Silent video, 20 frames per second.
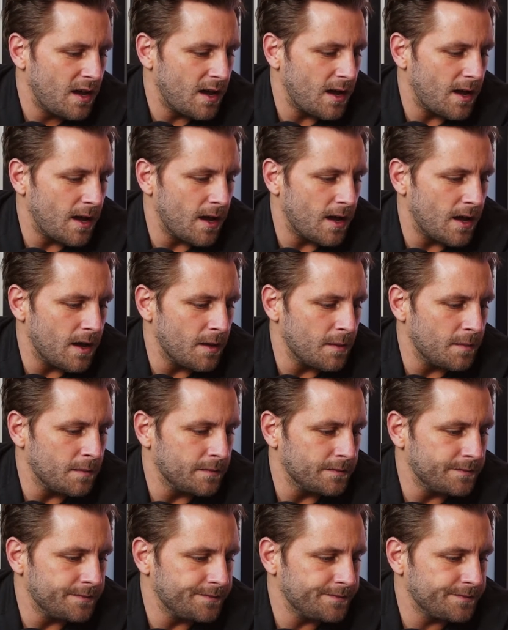
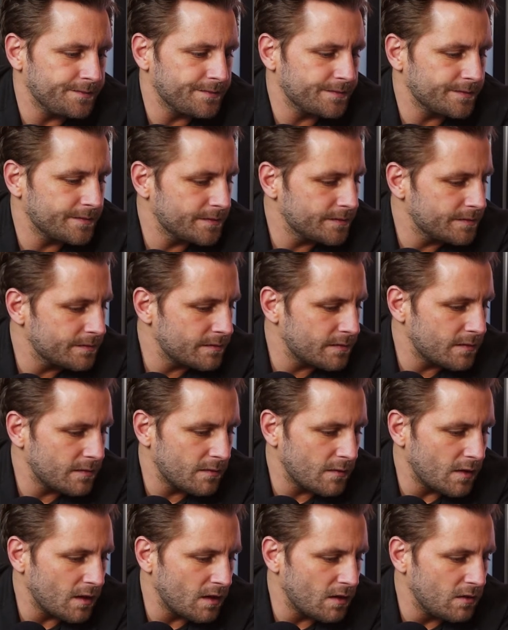Um,
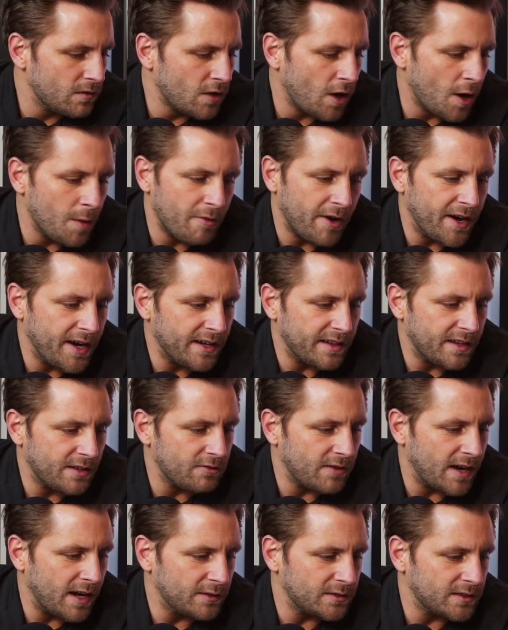no break in the
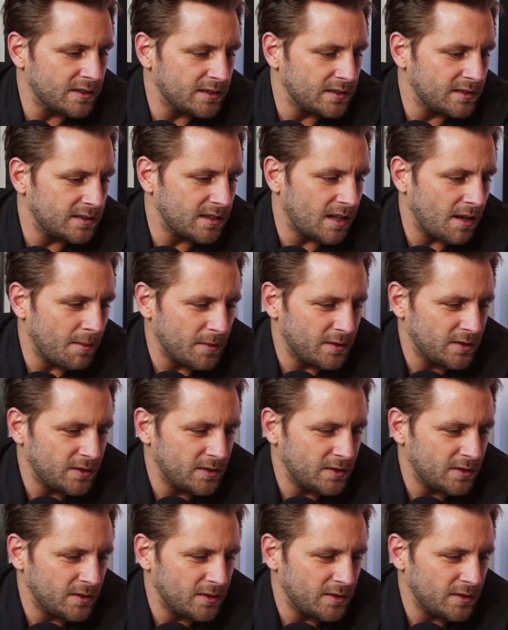trousers.